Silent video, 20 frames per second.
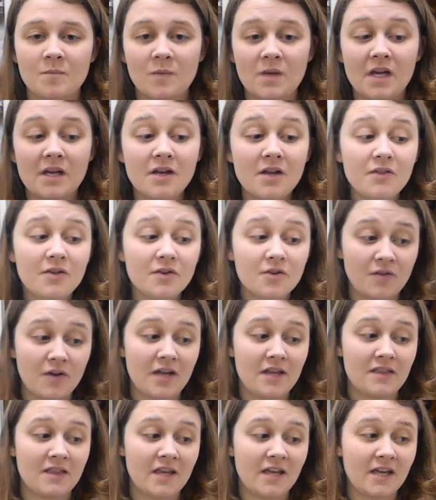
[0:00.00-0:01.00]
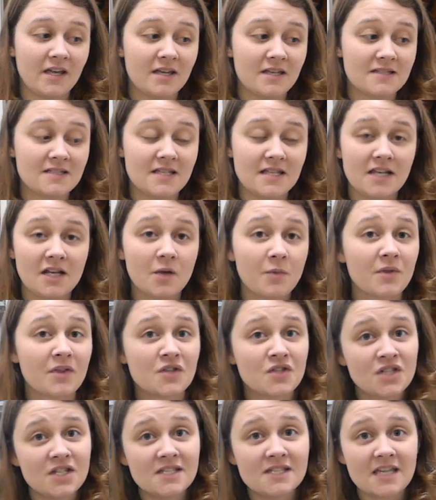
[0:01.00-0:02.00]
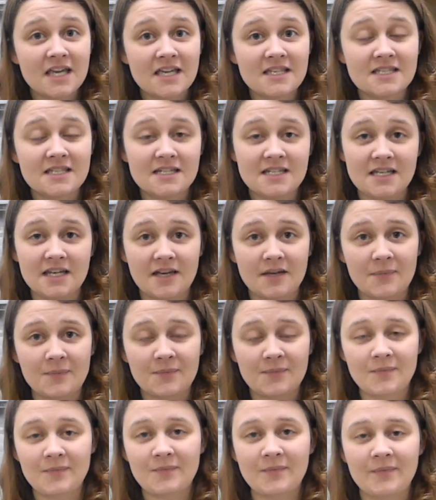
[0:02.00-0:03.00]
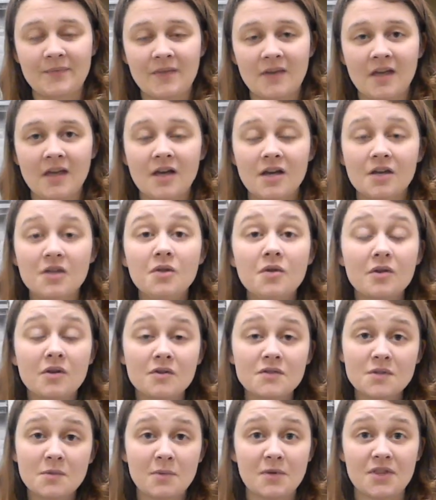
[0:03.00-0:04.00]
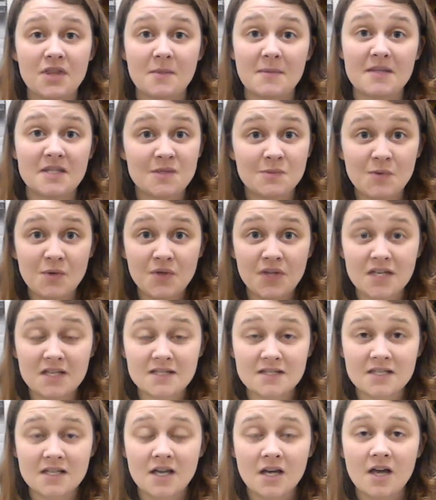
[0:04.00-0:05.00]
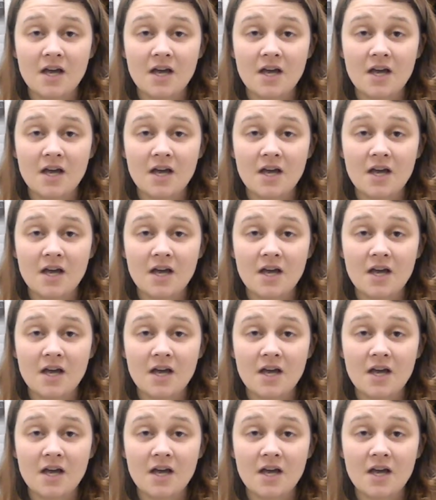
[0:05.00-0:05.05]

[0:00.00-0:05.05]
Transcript: Another great thing is to eat it with a cheese quesadilla. You can also put them in smoothies.